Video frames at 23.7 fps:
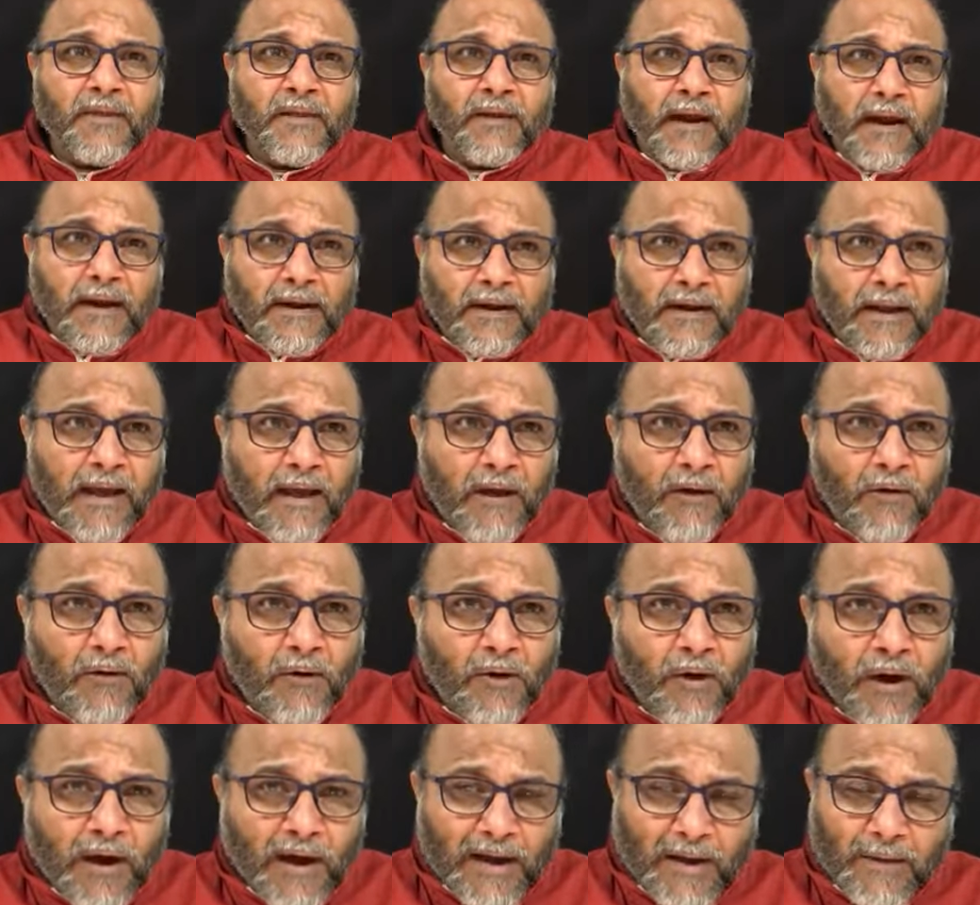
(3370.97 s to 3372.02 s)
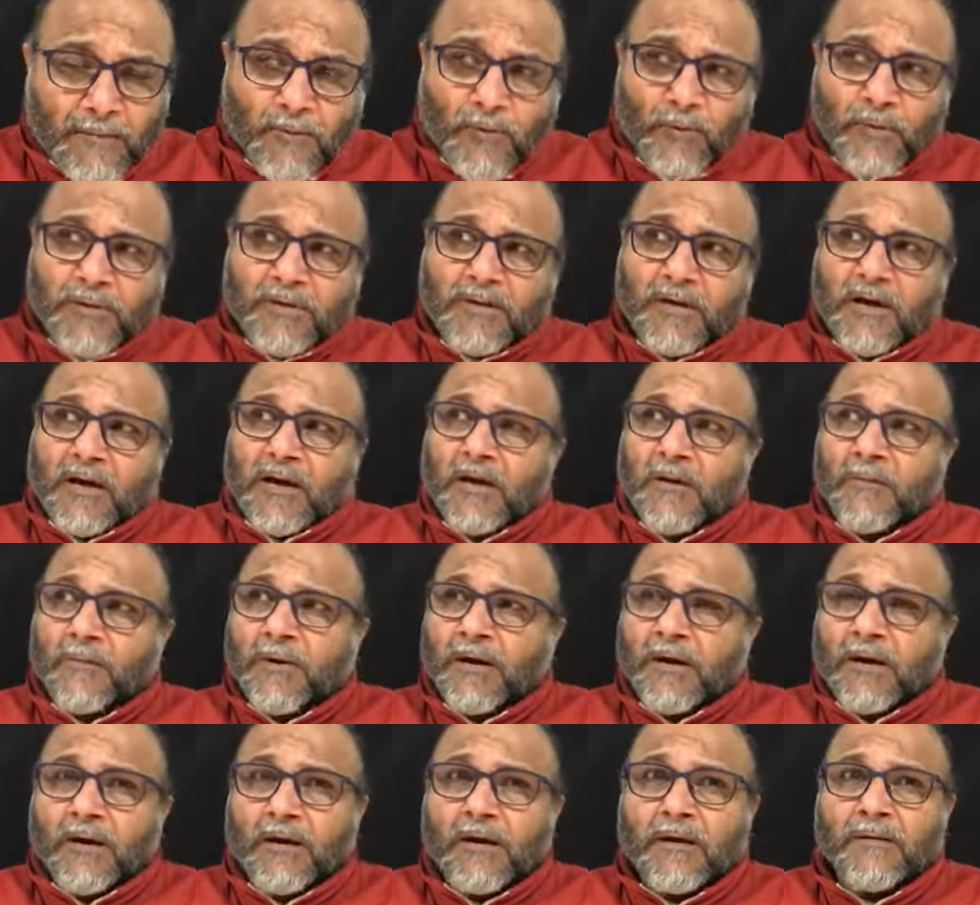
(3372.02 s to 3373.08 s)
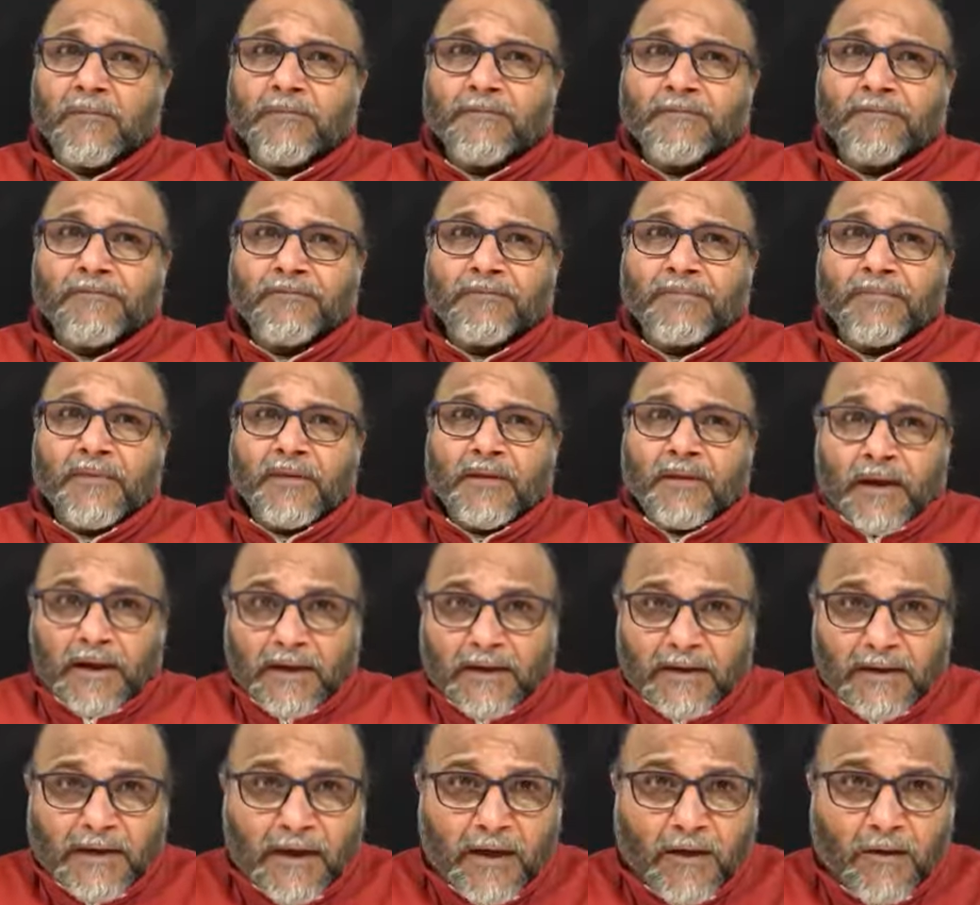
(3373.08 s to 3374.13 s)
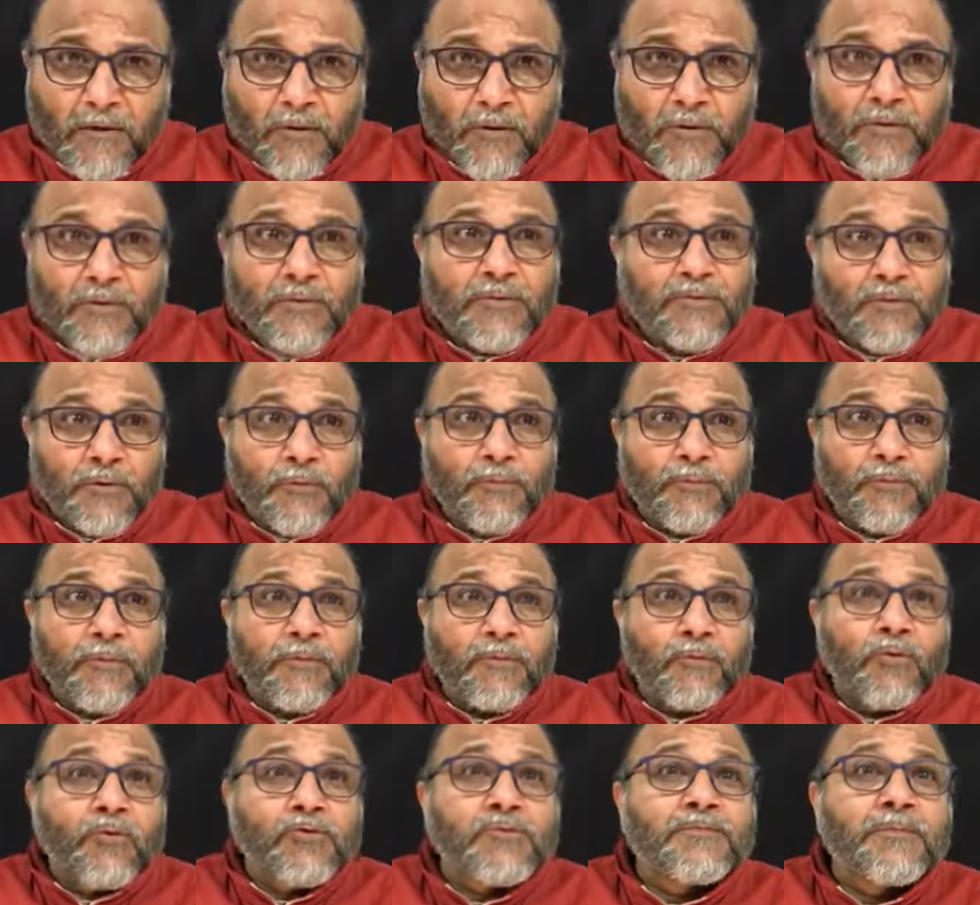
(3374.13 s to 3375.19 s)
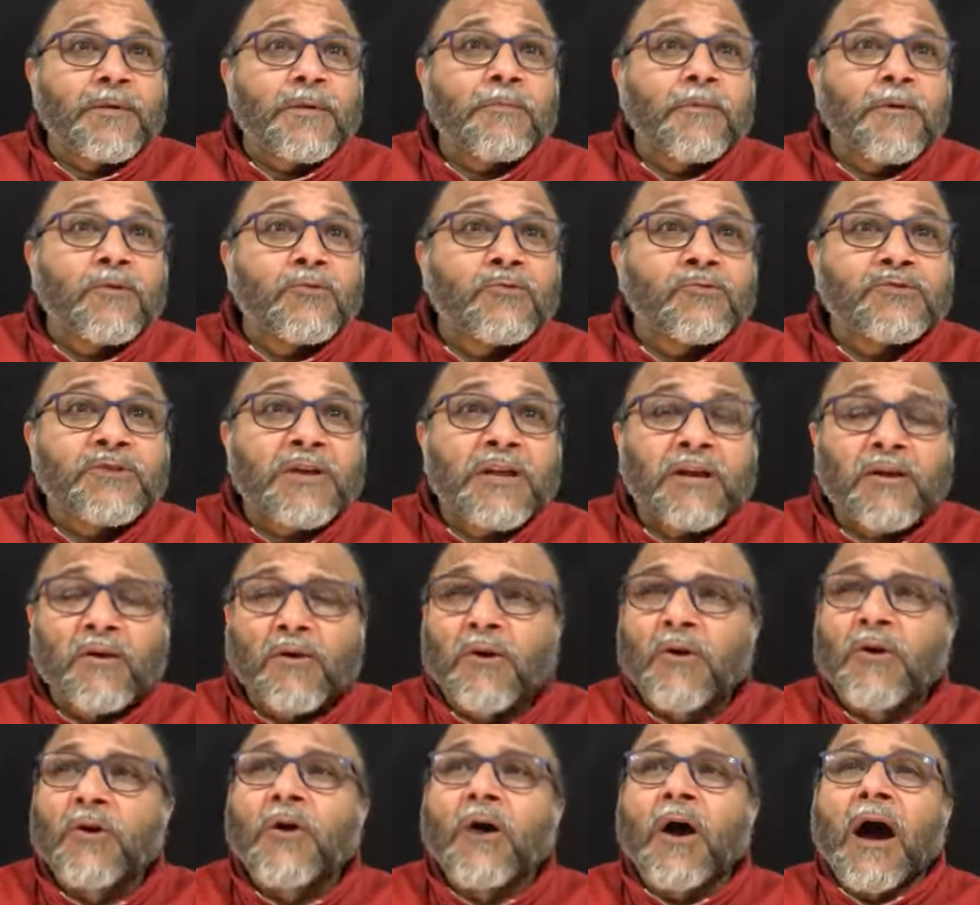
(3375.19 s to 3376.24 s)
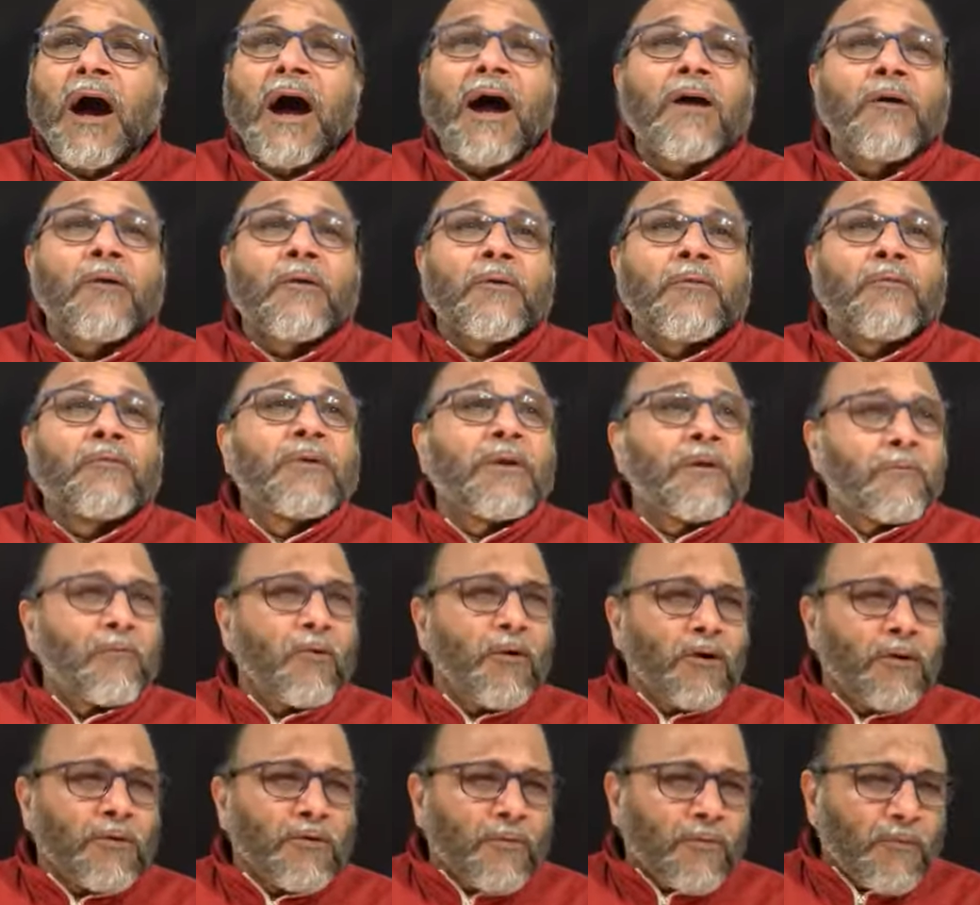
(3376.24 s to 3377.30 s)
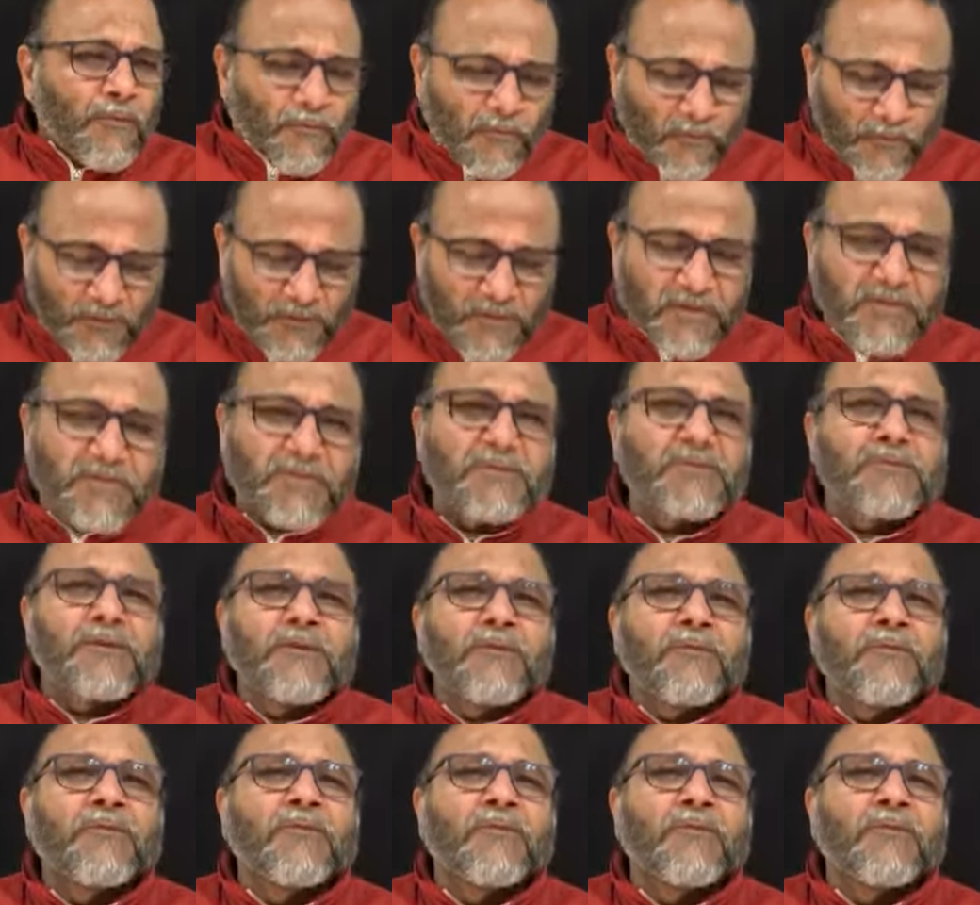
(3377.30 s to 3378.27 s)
Right now, I am doing the karma. Right now, so those people who say, no, I, we want this